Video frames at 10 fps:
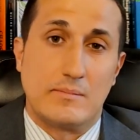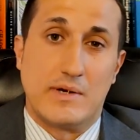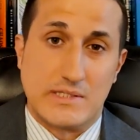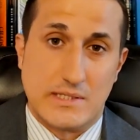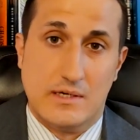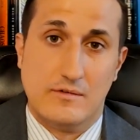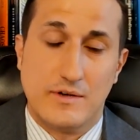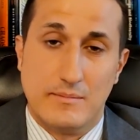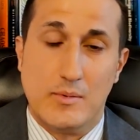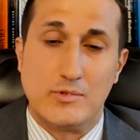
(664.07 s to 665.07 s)
myself.
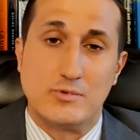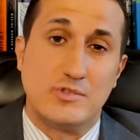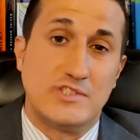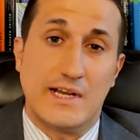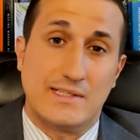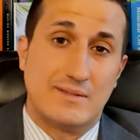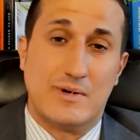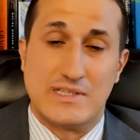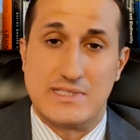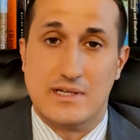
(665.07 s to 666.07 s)
I'm almost rejecting
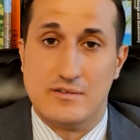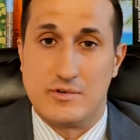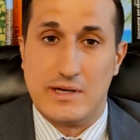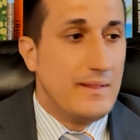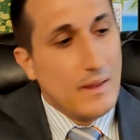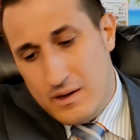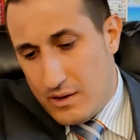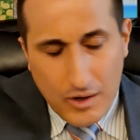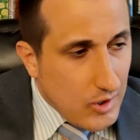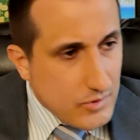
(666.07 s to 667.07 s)
myself, right?
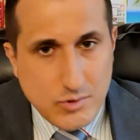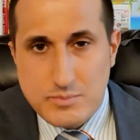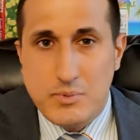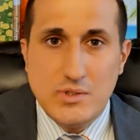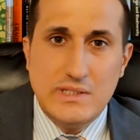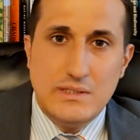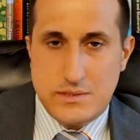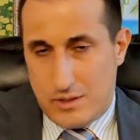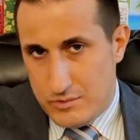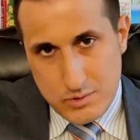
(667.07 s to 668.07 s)
All those bullies,
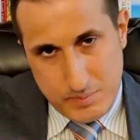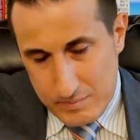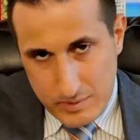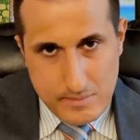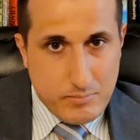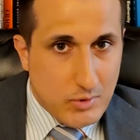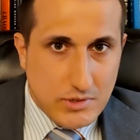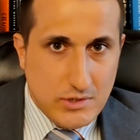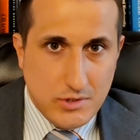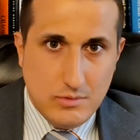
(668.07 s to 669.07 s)
all those people that
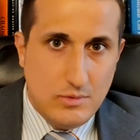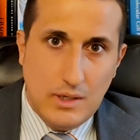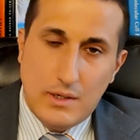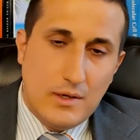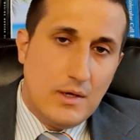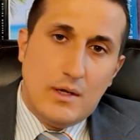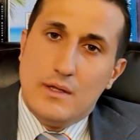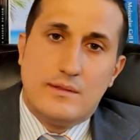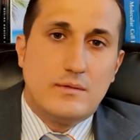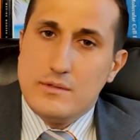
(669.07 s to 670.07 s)
bullied you,
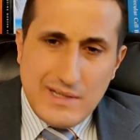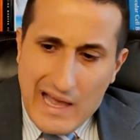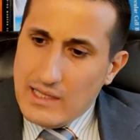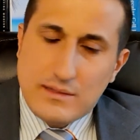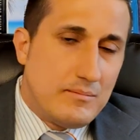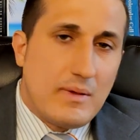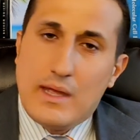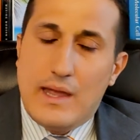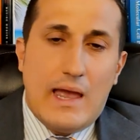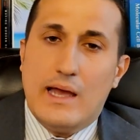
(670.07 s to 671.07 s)
add them
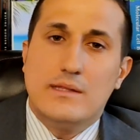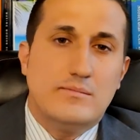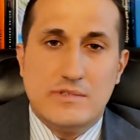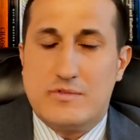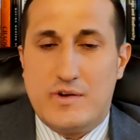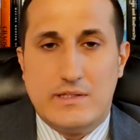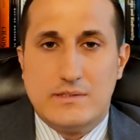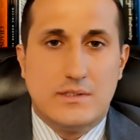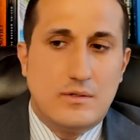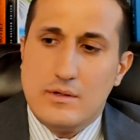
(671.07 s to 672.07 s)
as
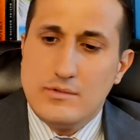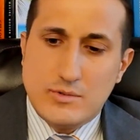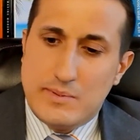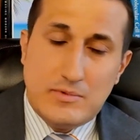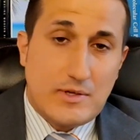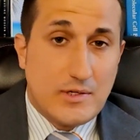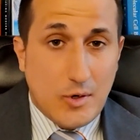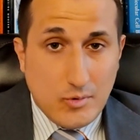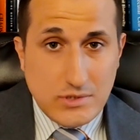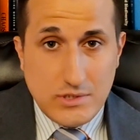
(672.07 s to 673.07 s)
friends. All those people that
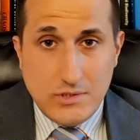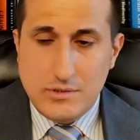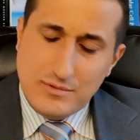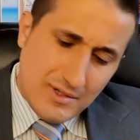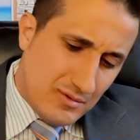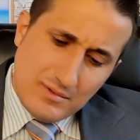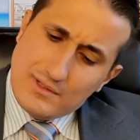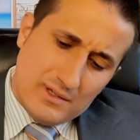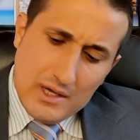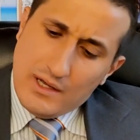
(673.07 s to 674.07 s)
ghosted you, go
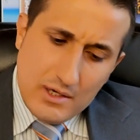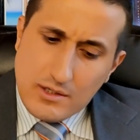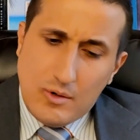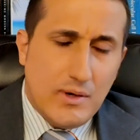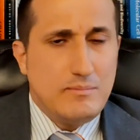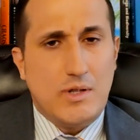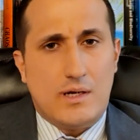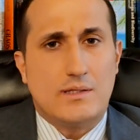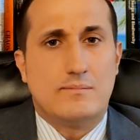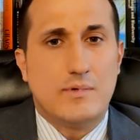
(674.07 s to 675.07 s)

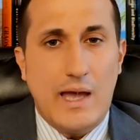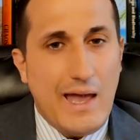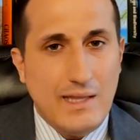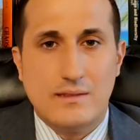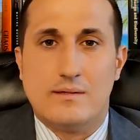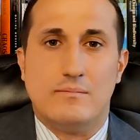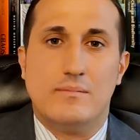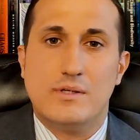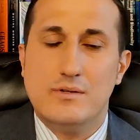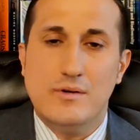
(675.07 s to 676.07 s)
unblock them, add
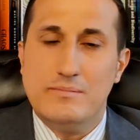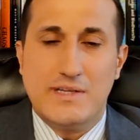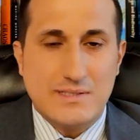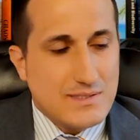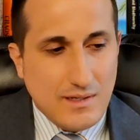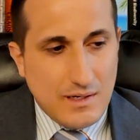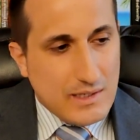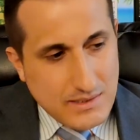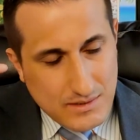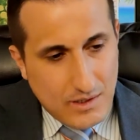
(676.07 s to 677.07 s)
them, because it's
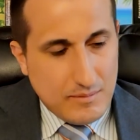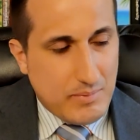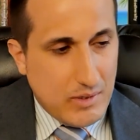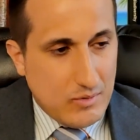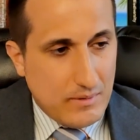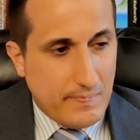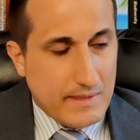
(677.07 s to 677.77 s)
not about